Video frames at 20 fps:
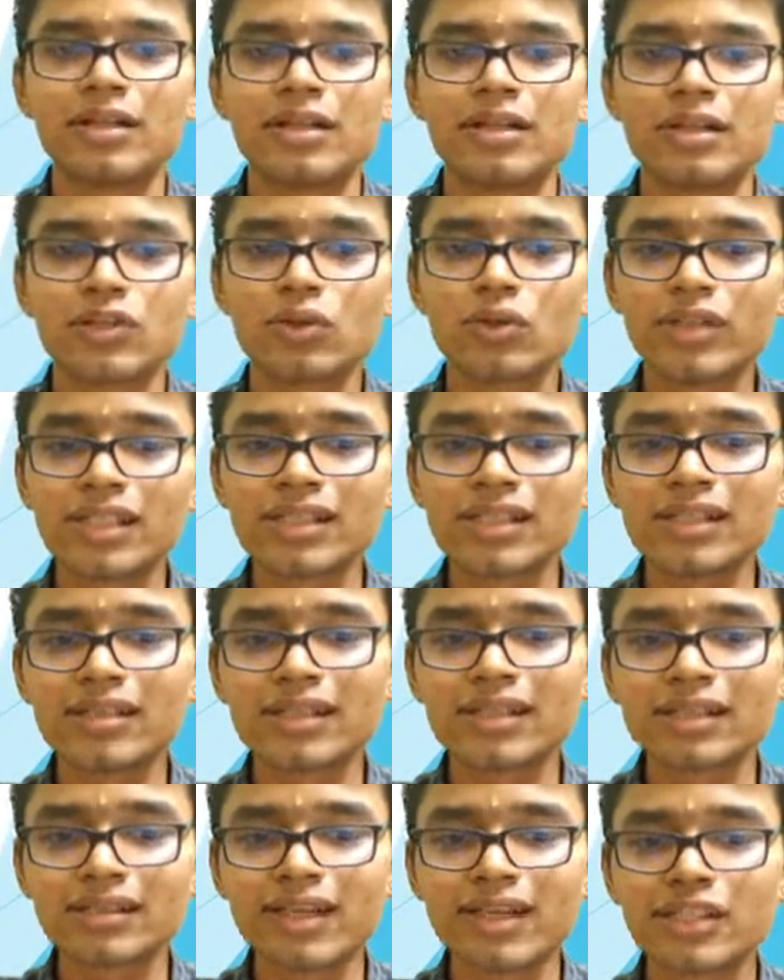So this is
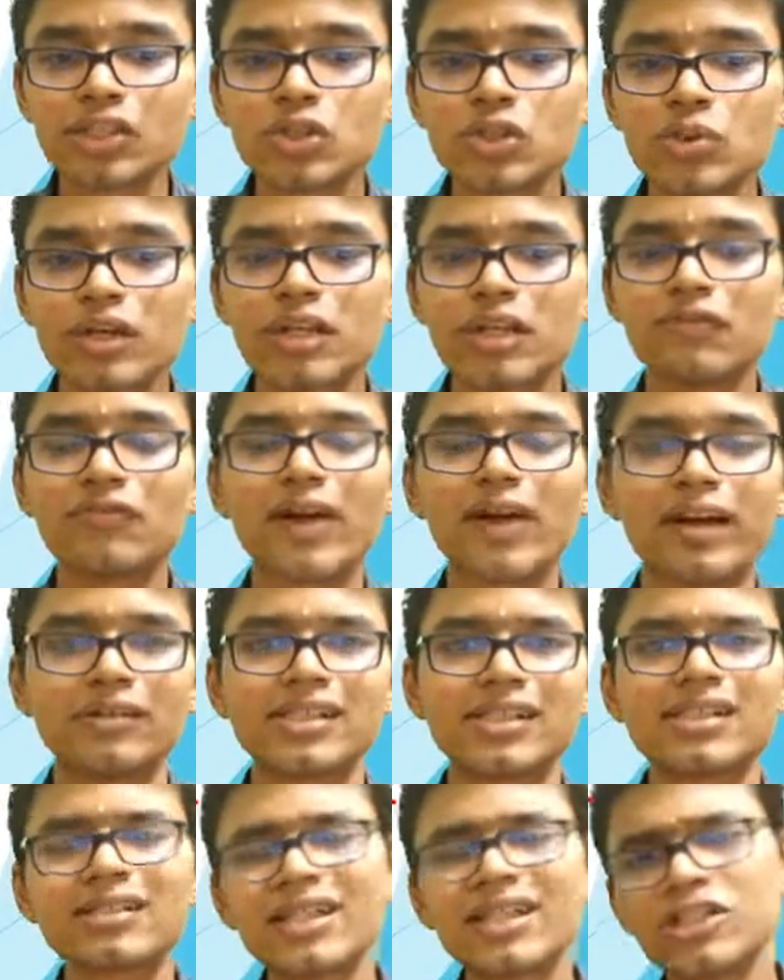6 raised to 25.
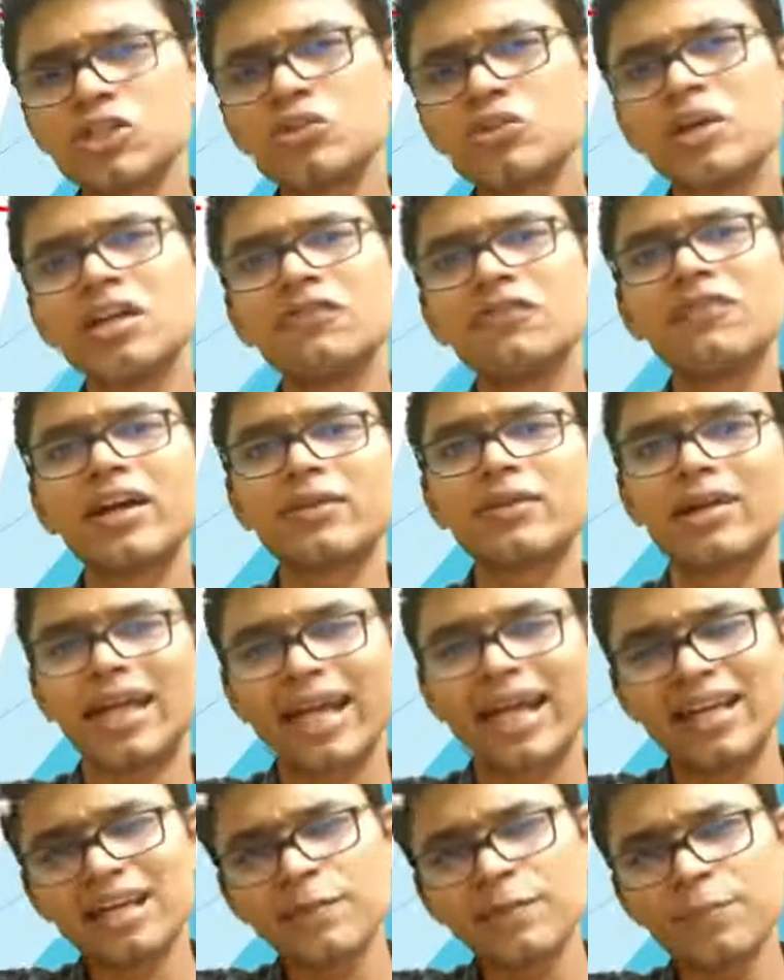6 raised to 25,
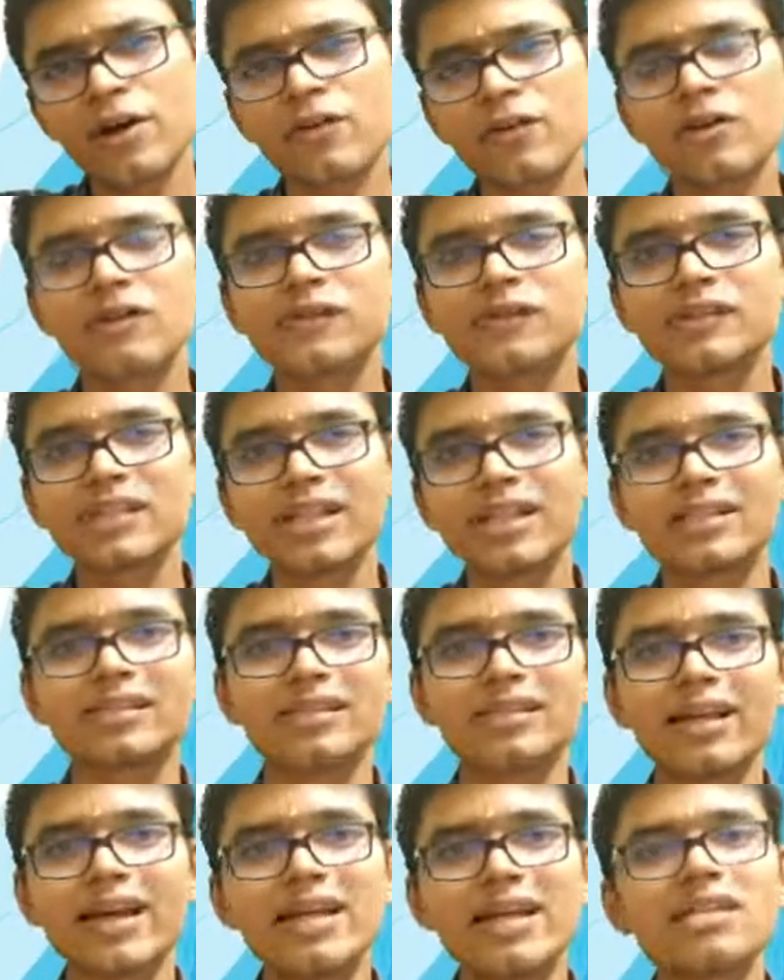any power of
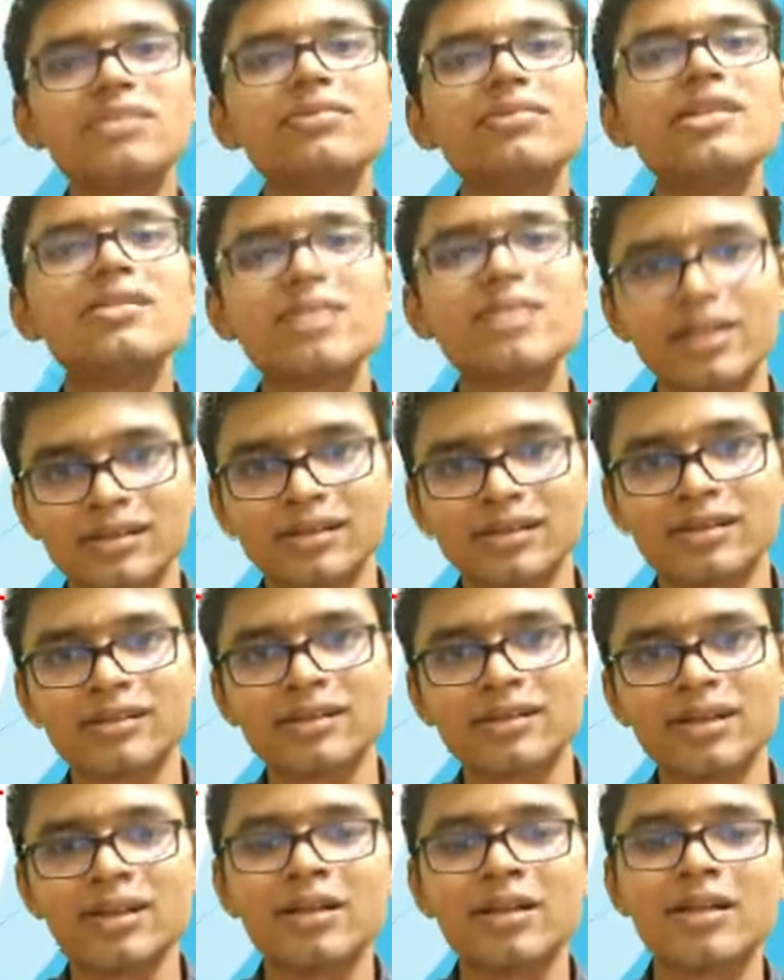6 ends with 6.
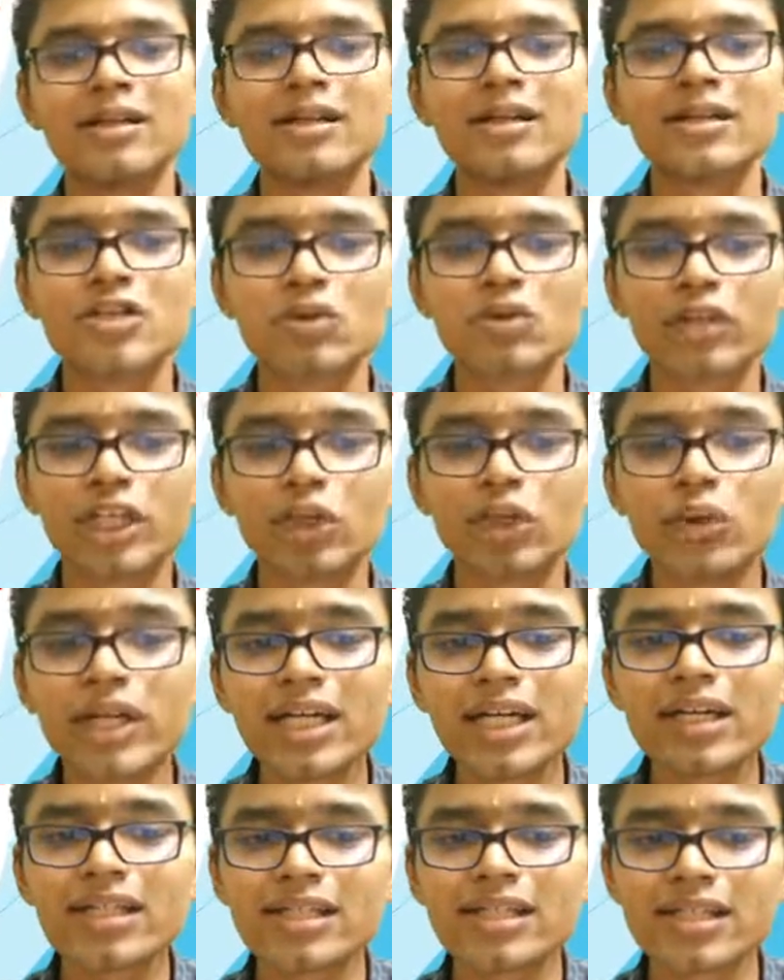So the
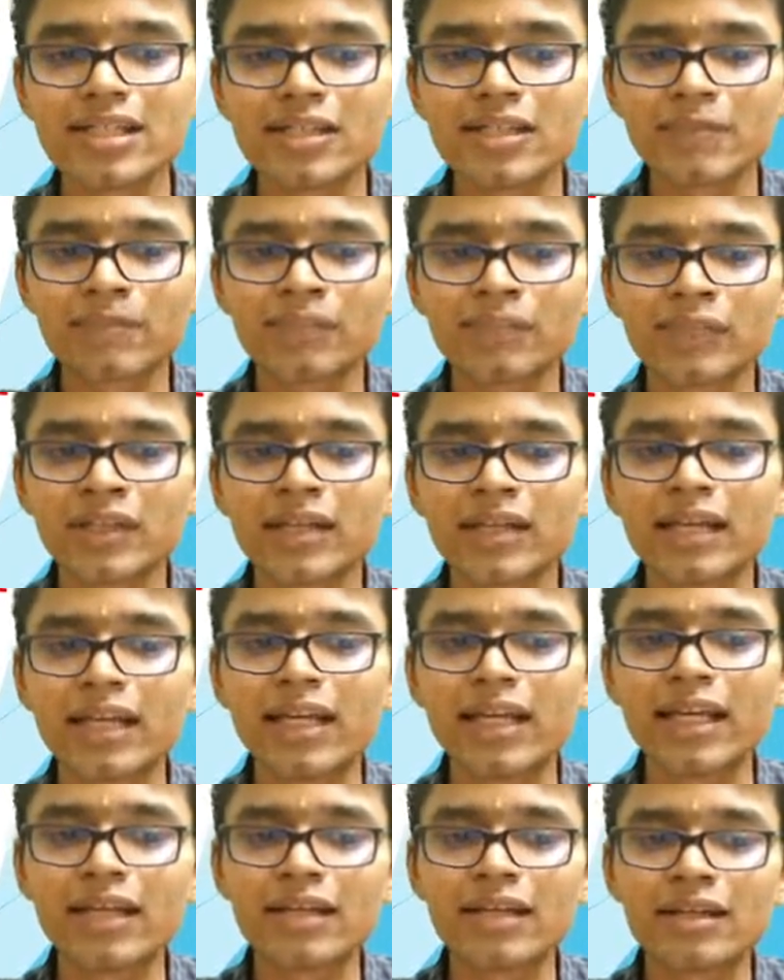unit digit
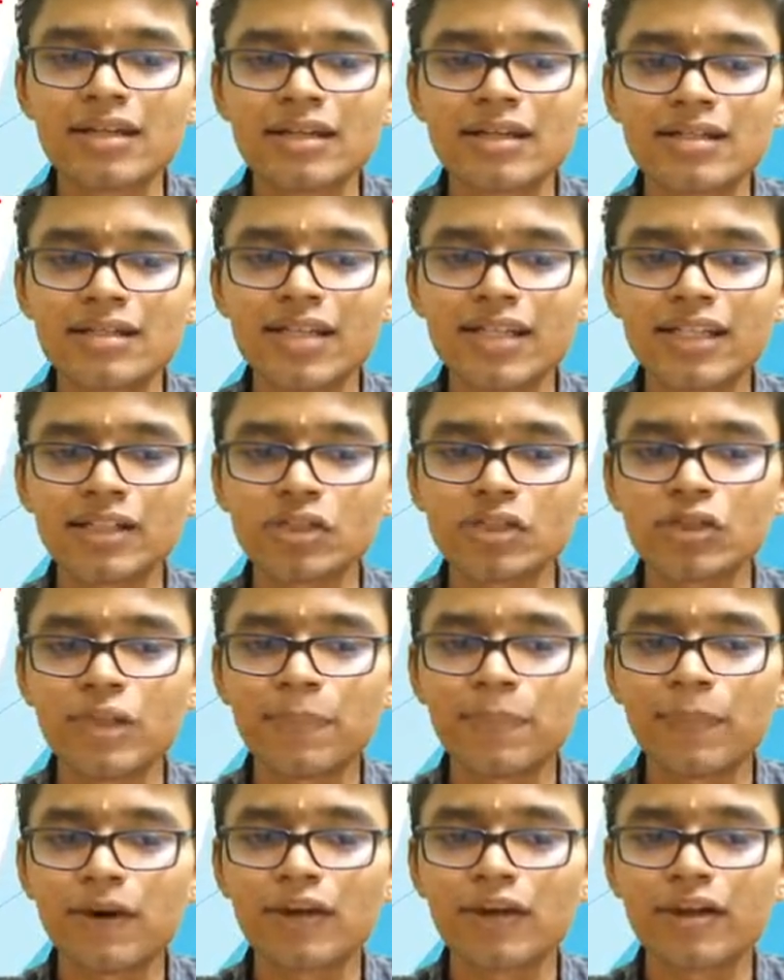in 6 to the
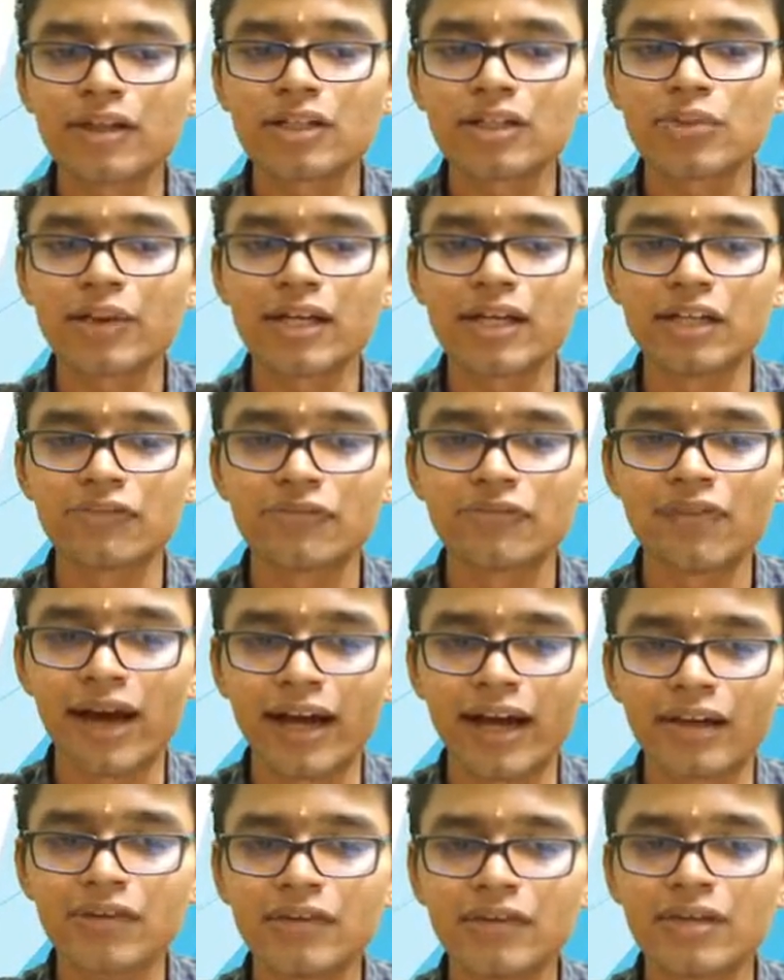power
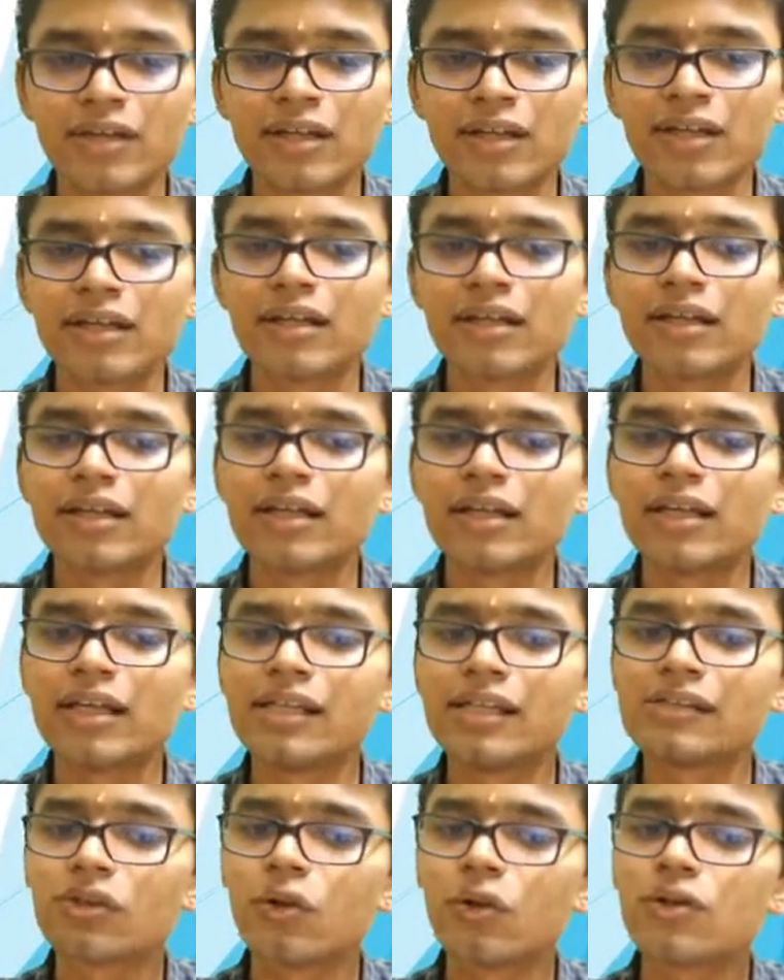25
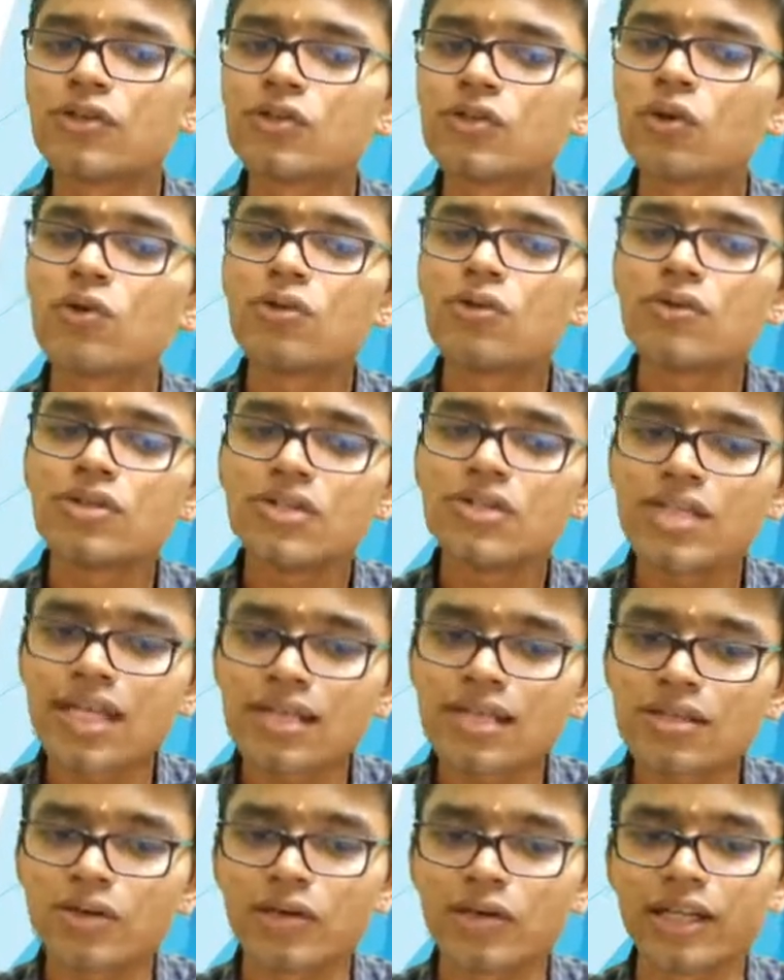is also
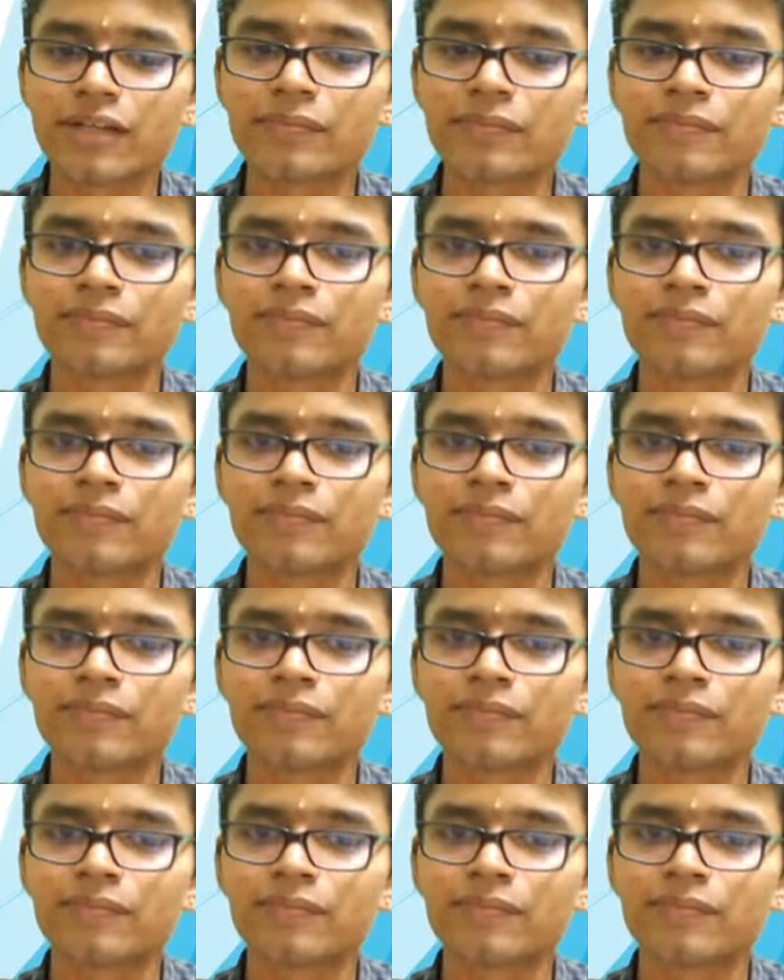6 only.